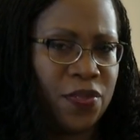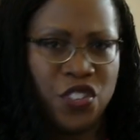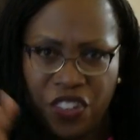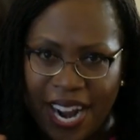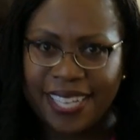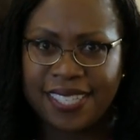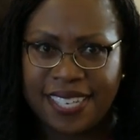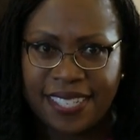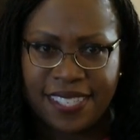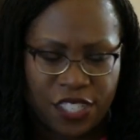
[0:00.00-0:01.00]
United
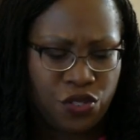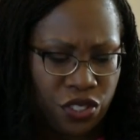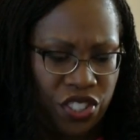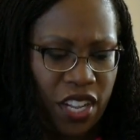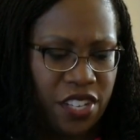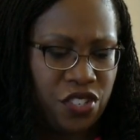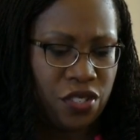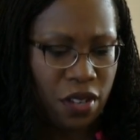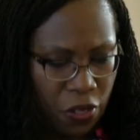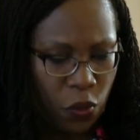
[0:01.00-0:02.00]
States District
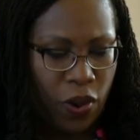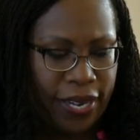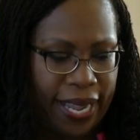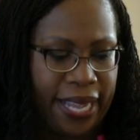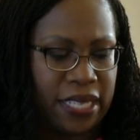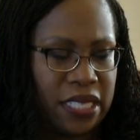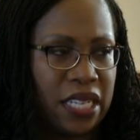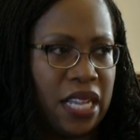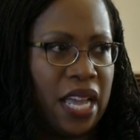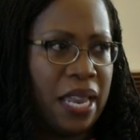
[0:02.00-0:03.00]
Judge on the one hand,
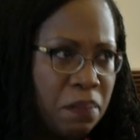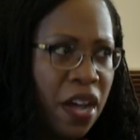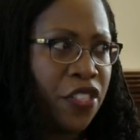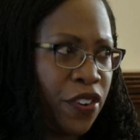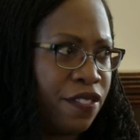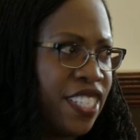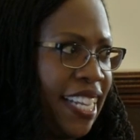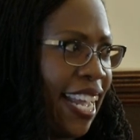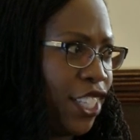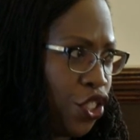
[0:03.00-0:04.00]
and mother of
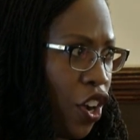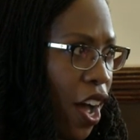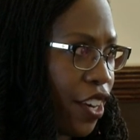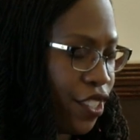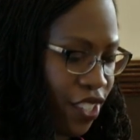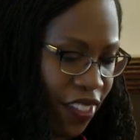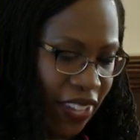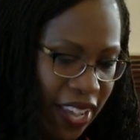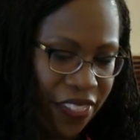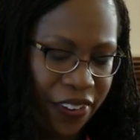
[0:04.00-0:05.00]
teenage daughters on
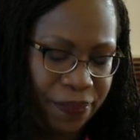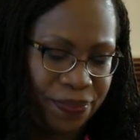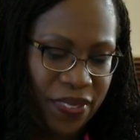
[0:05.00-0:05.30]
the other.